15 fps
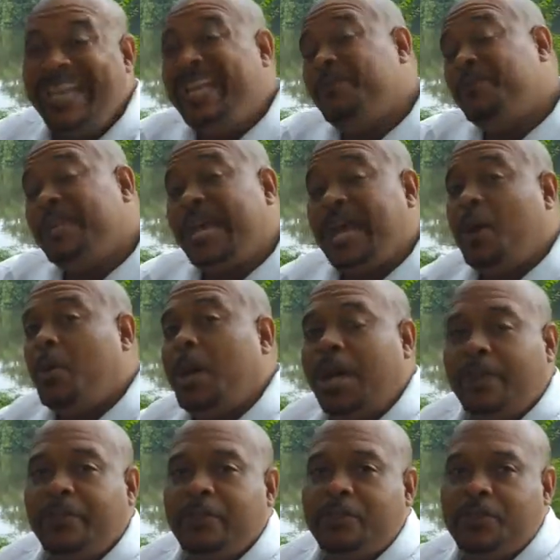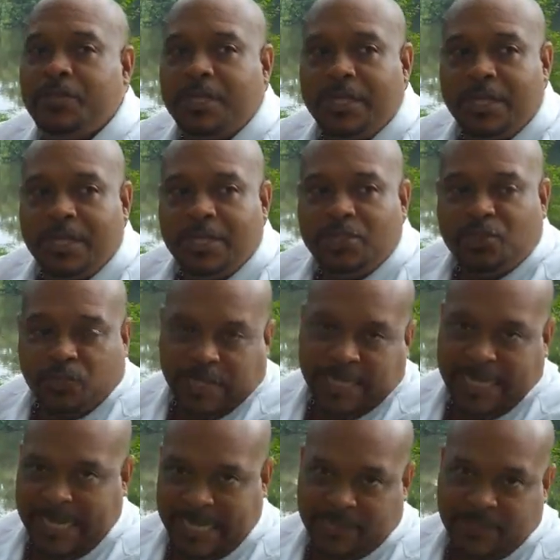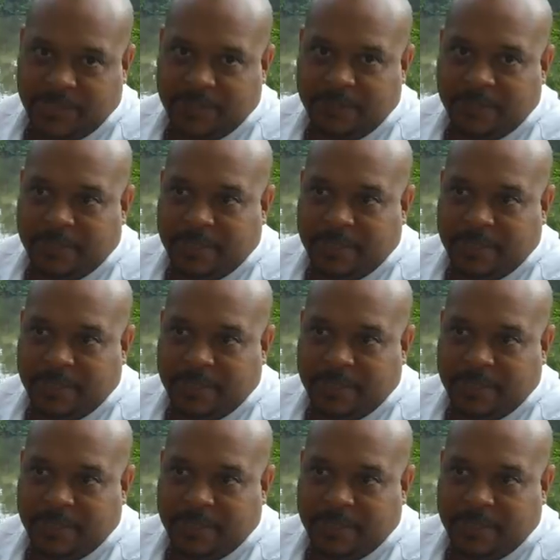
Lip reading: even how others treat us.